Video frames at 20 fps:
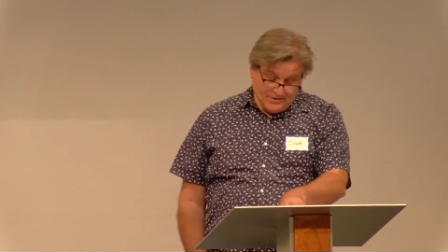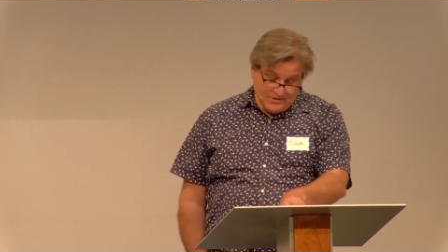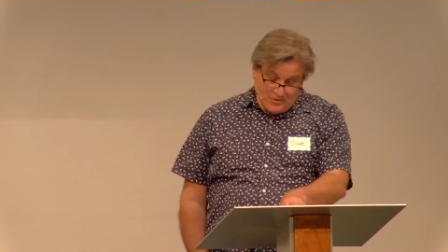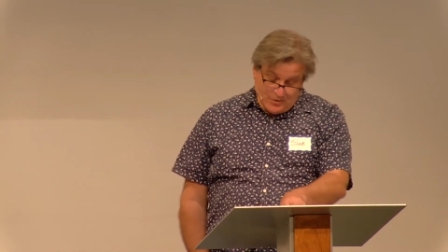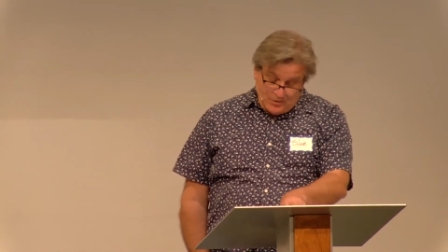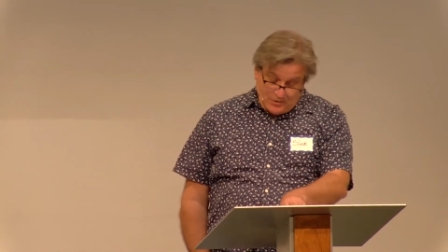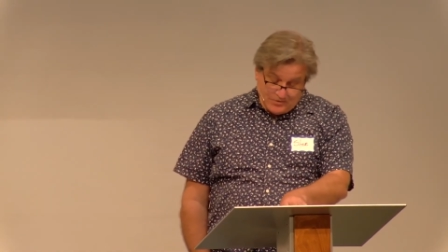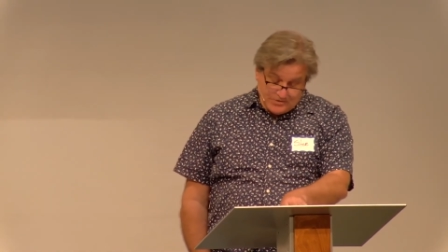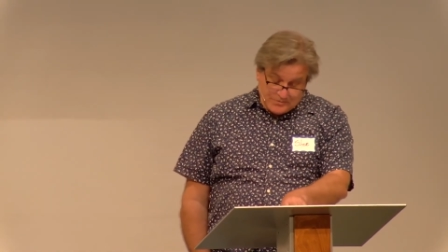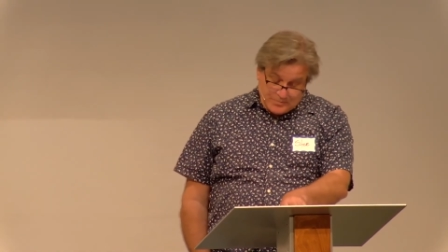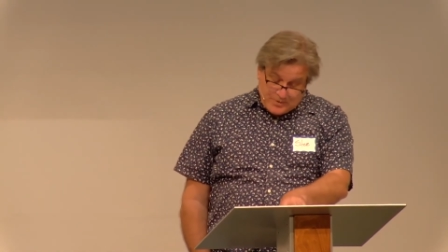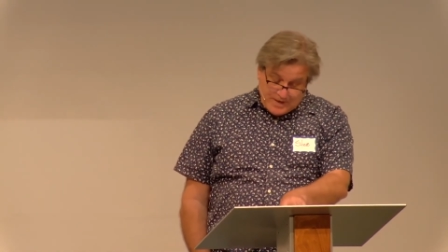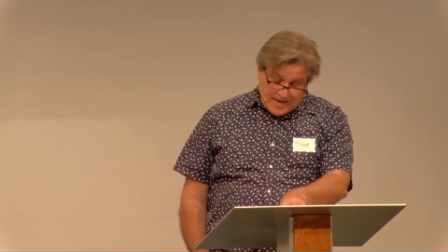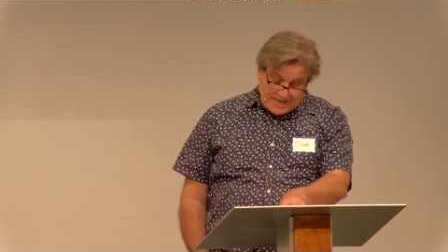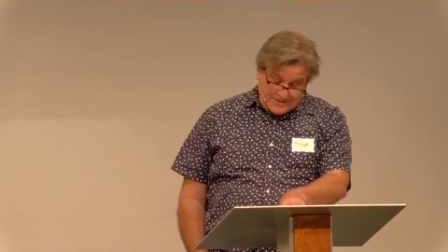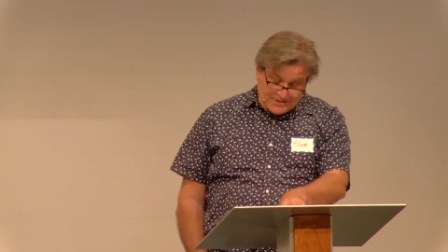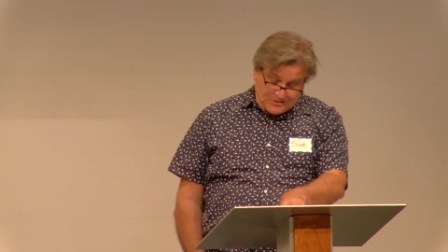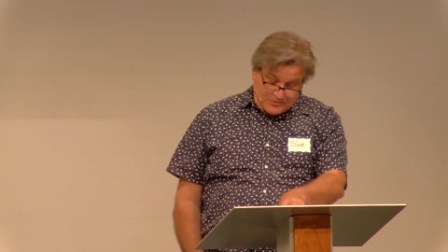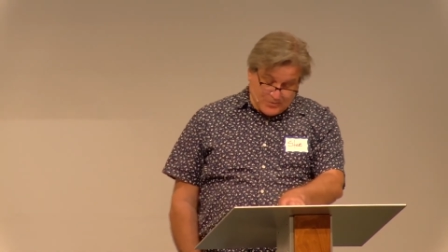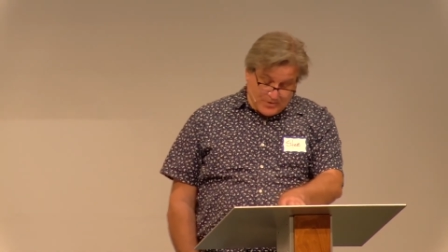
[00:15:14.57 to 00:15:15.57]
The old has
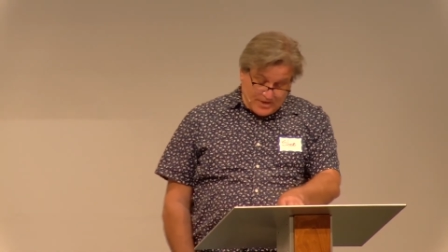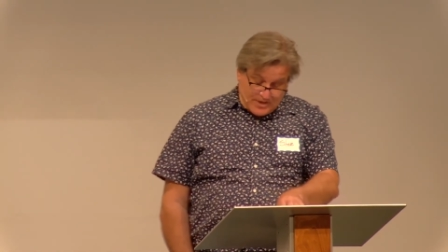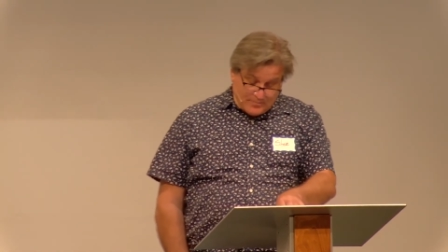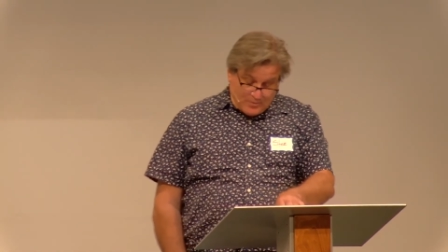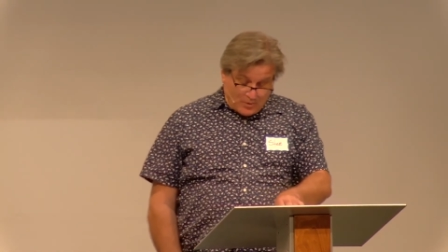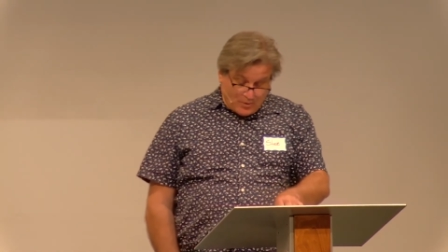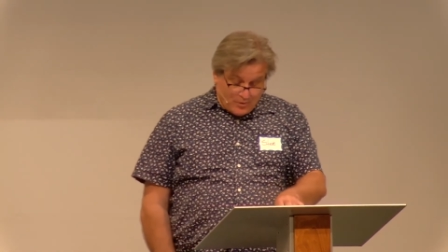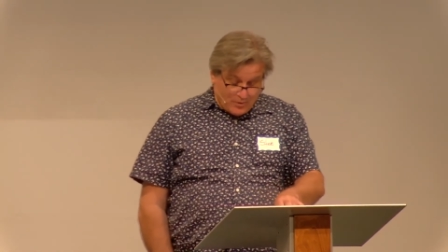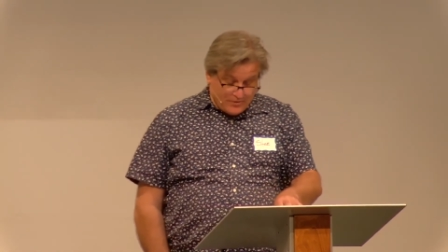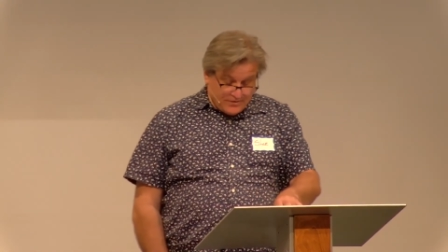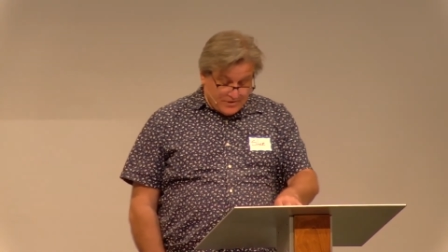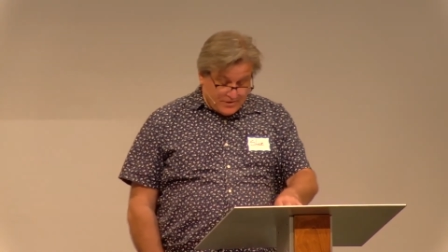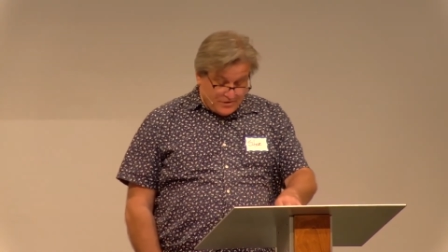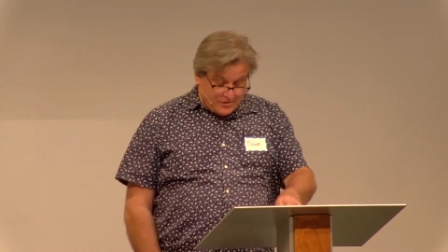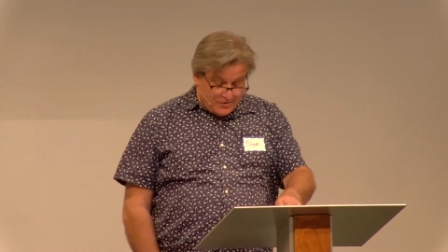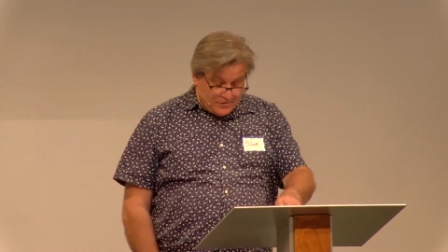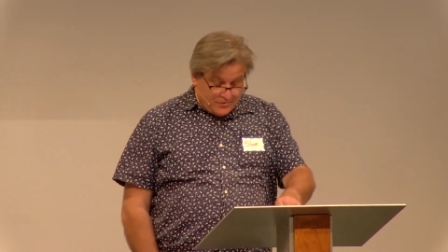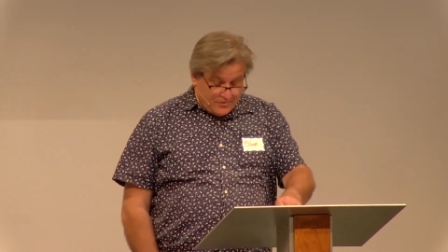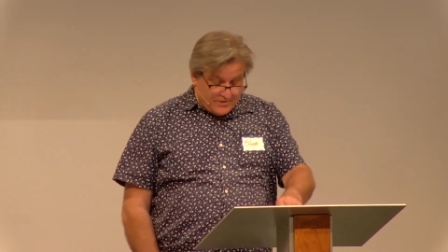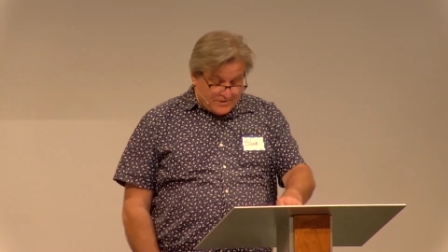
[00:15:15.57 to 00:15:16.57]
passed away. Behold, the
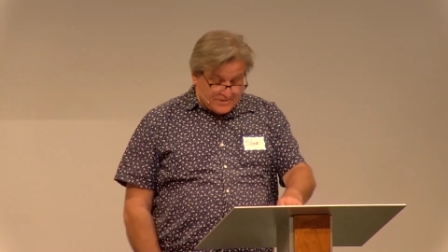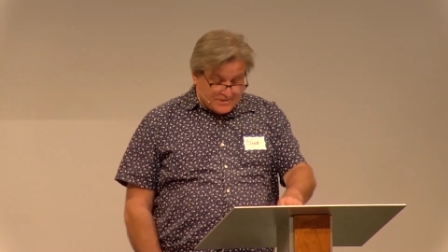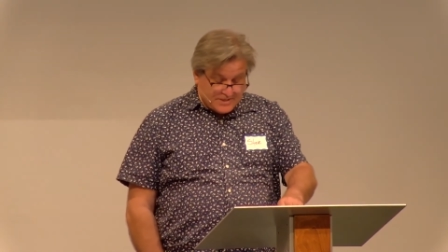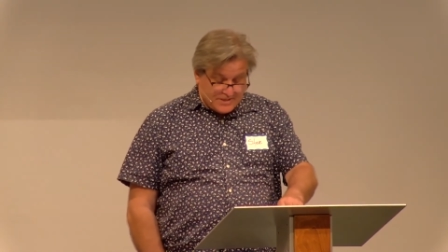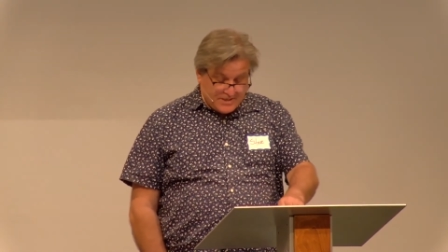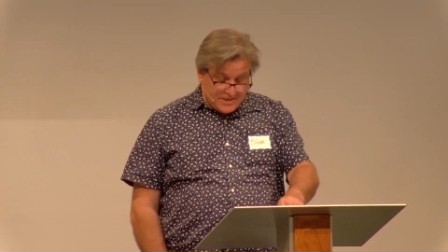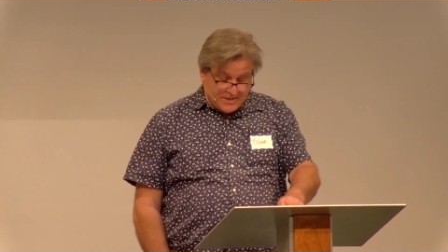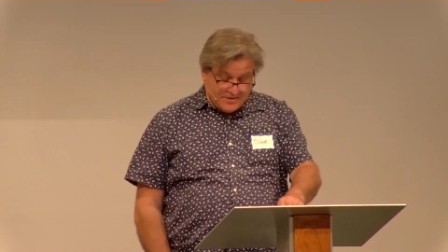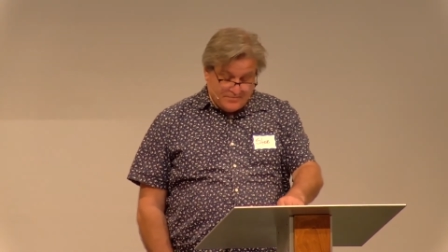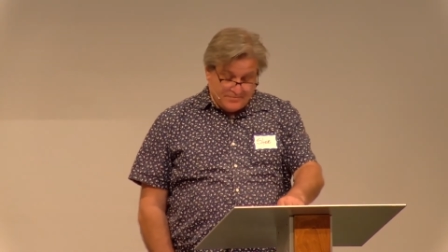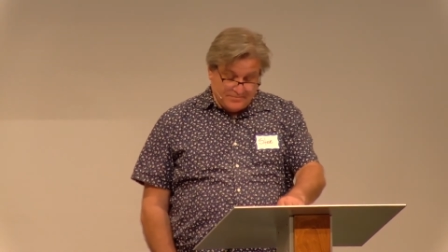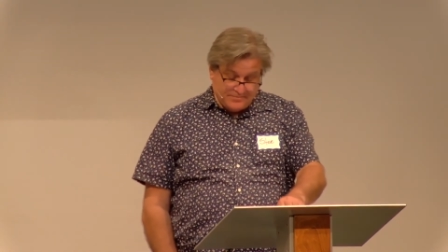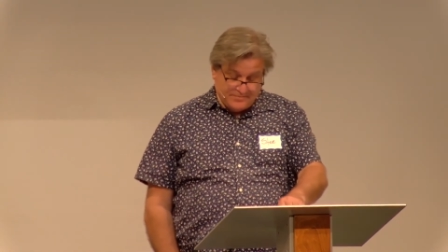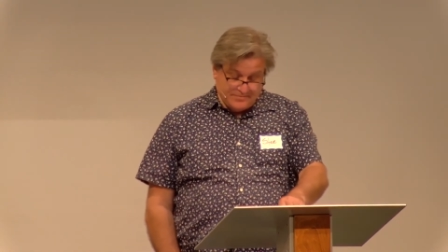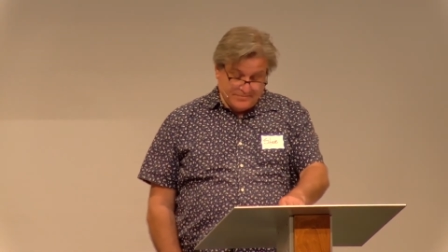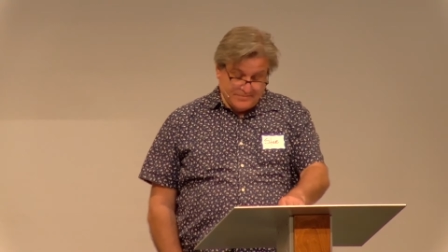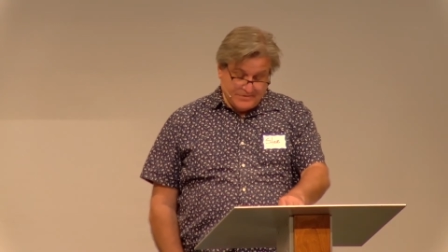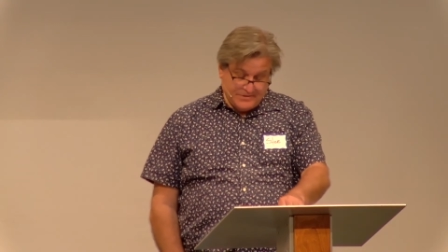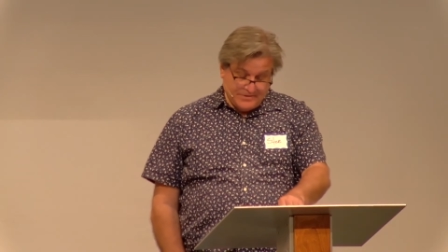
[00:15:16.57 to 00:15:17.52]
new has come.